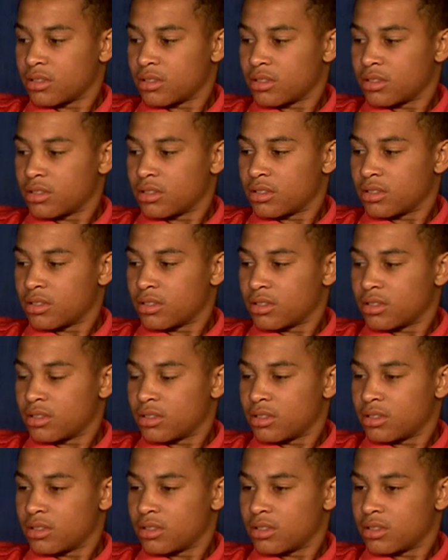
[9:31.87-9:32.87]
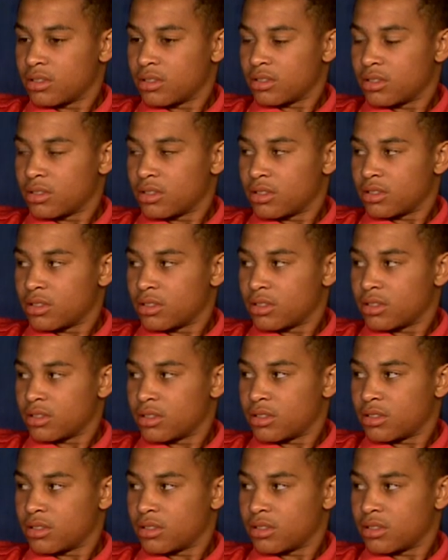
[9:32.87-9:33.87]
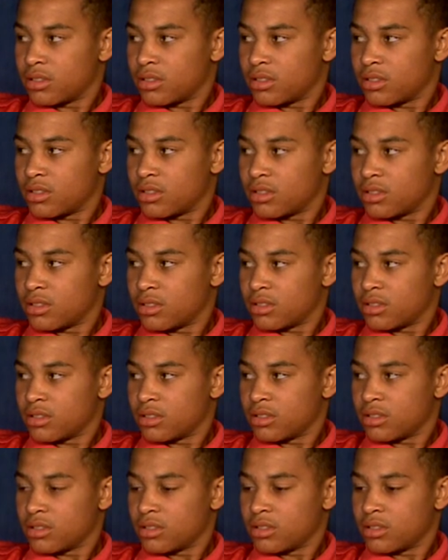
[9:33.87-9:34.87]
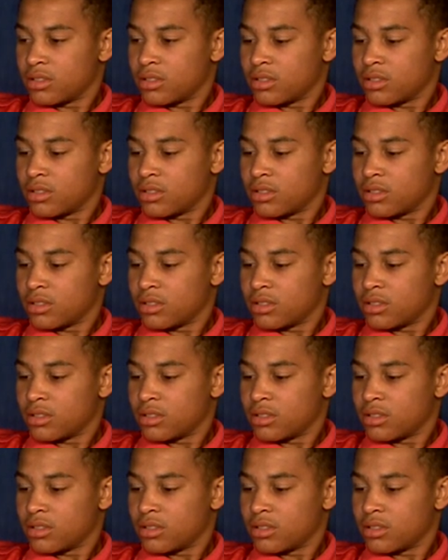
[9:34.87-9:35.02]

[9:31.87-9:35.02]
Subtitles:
The person shown says nothing.